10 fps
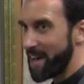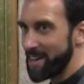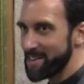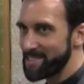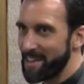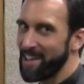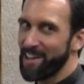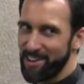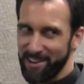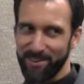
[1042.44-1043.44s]
side and said,
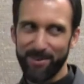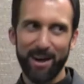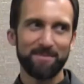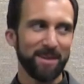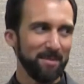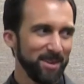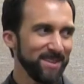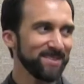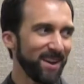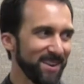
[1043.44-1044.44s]
you know what? Maybe
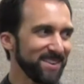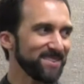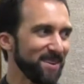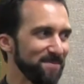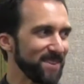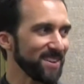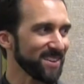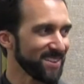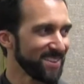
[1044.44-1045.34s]
he's onto something.